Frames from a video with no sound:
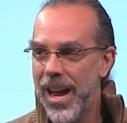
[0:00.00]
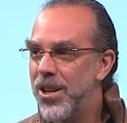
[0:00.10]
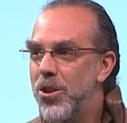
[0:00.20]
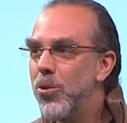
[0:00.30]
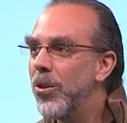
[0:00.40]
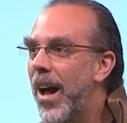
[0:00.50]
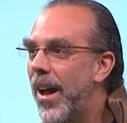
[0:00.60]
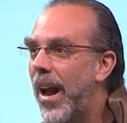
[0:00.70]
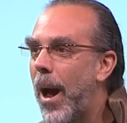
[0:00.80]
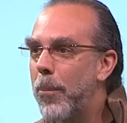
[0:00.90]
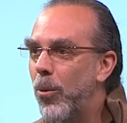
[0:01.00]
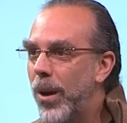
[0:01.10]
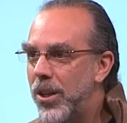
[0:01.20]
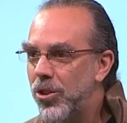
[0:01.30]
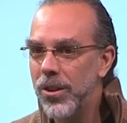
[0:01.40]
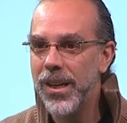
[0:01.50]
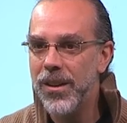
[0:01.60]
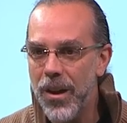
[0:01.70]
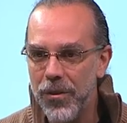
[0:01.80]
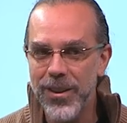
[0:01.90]
And you're not operationally
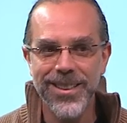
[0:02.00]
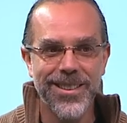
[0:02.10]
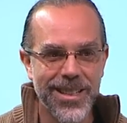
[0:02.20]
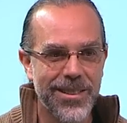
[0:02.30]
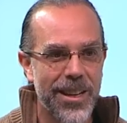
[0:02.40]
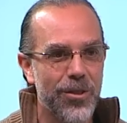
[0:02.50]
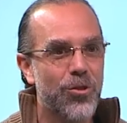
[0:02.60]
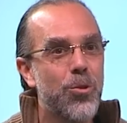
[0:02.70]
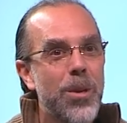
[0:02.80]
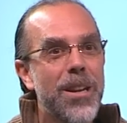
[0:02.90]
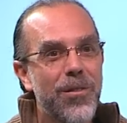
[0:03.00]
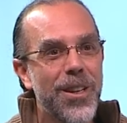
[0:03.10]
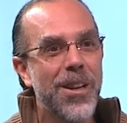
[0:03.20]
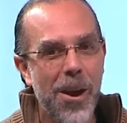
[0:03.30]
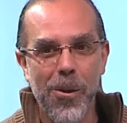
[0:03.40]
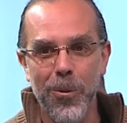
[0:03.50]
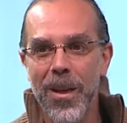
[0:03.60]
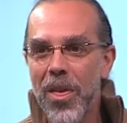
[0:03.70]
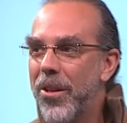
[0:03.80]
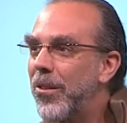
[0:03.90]
enough in the details to even know.
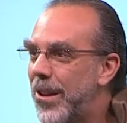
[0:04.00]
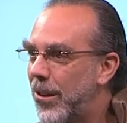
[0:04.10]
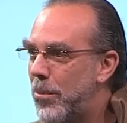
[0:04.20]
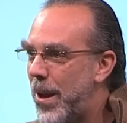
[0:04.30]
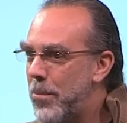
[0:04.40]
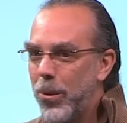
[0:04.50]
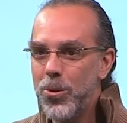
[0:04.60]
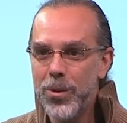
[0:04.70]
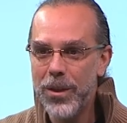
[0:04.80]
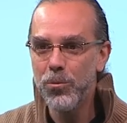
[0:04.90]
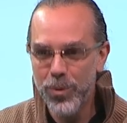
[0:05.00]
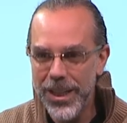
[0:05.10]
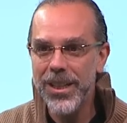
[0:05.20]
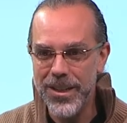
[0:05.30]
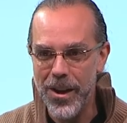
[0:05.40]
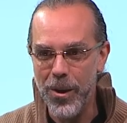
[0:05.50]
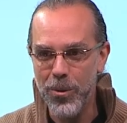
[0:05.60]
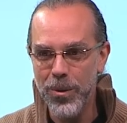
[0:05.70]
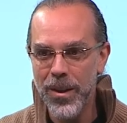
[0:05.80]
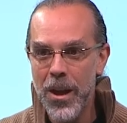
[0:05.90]
They're the only people who really know.